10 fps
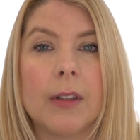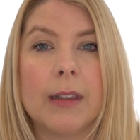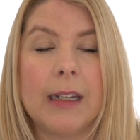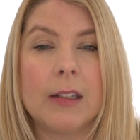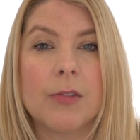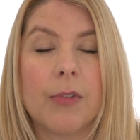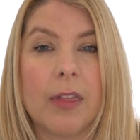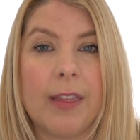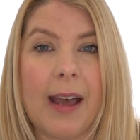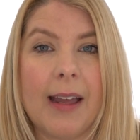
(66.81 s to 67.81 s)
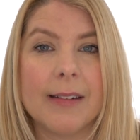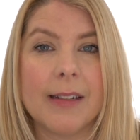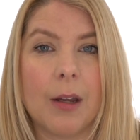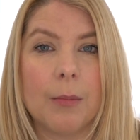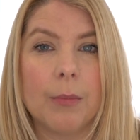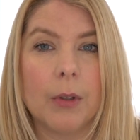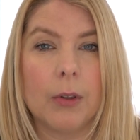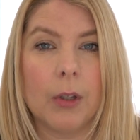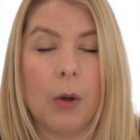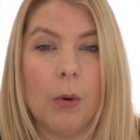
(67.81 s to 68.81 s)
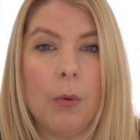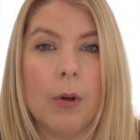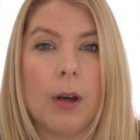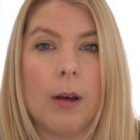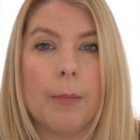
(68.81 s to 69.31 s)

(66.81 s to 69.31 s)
links for that down below,